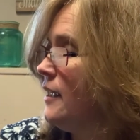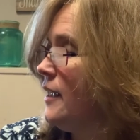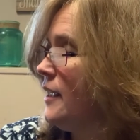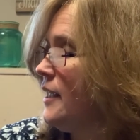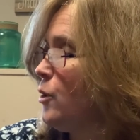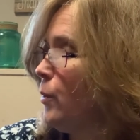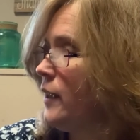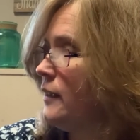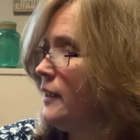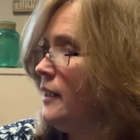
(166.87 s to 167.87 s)
He
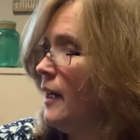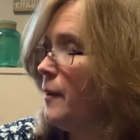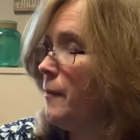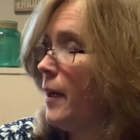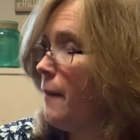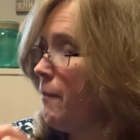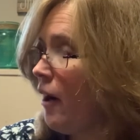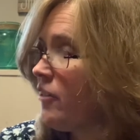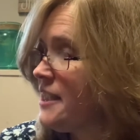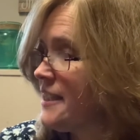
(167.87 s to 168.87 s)
quickly
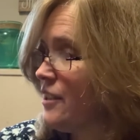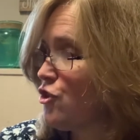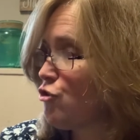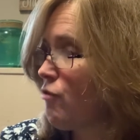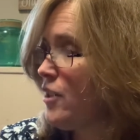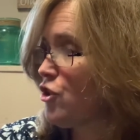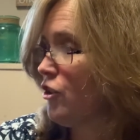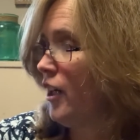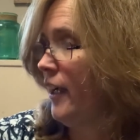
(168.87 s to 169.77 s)
buries the treasure